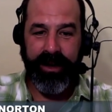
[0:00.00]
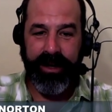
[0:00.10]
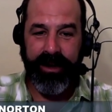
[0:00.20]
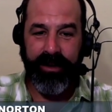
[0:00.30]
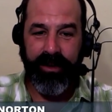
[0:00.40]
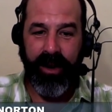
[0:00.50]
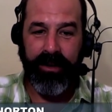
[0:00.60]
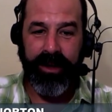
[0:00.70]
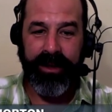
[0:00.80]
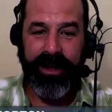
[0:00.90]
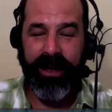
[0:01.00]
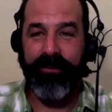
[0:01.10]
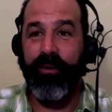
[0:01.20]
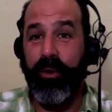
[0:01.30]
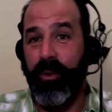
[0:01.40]
You know, all
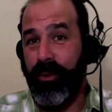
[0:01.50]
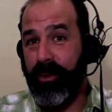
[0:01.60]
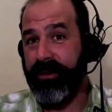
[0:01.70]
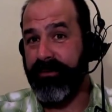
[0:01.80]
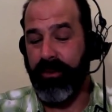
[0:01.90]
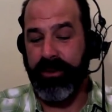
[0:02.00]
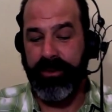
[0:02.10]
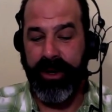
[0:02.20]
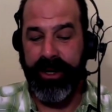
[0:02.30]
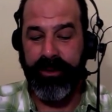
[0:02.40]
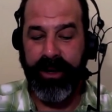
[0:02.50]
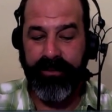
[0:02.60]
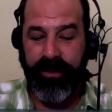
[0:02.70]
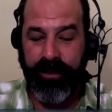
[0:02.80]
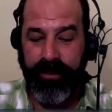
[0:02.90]
eh, Ford. Well, one Ford's walking away
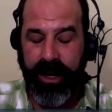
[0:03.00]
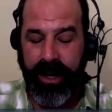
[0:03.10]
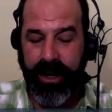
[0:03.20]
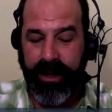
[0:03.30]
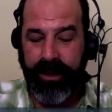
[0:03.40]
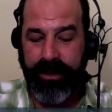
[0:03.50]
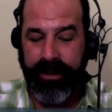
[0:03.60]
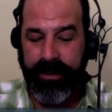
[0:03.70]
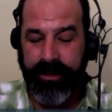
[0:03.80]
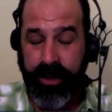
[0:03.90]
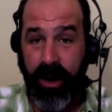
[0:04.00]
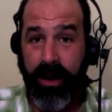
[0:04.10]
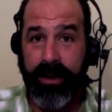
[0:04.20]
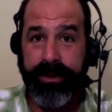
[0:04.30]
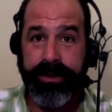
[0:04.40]
from uh,
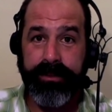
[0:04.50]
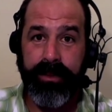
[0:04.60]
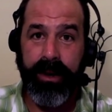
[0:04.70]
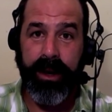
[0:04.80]
cars.